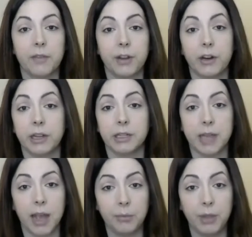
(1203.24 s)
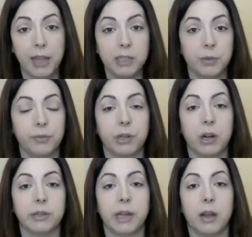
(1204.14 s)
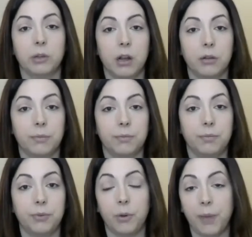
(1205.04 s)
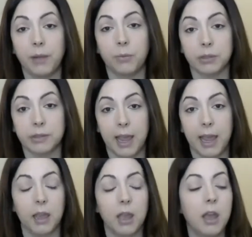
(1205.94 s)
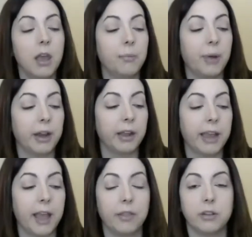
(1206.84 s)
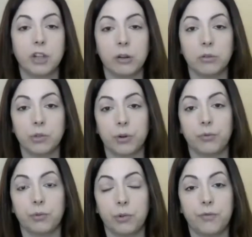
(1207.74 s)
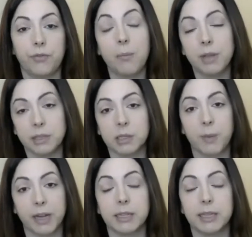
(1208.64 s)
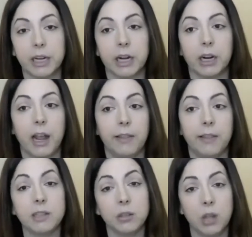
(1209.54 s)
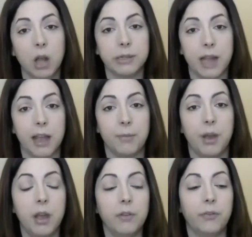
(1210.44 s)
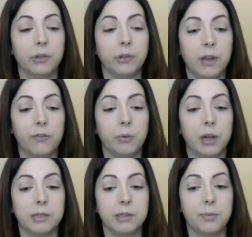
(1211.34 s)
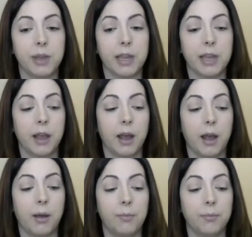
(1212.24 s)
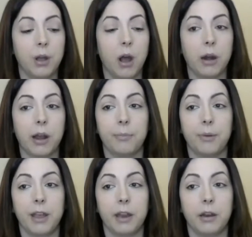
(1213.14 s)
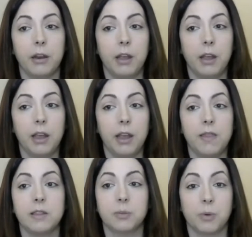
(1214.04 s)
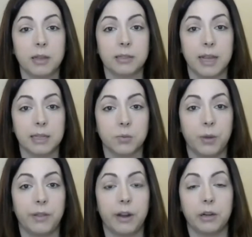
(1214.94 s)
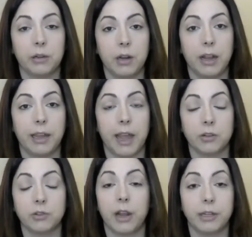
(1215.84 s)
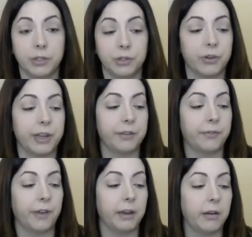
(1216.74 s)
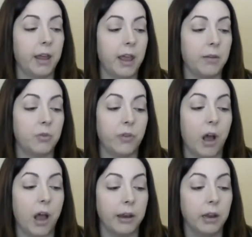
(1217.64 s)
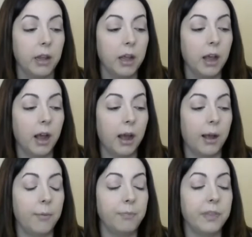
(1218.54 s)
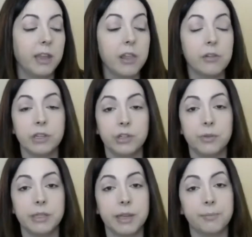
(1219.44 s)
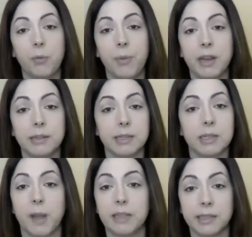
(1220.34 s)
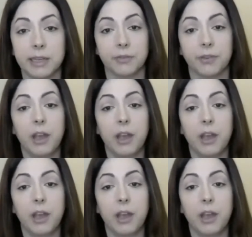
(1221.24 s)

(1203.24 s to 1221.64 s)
varying timelines with regard to how long probate will take. But again, the general sort of rule of thumb is expect a year. And that's a long time for your loved ones to be caught up in this process when they're, again, trying to grieve and move on. The other issue is that probate is expensive.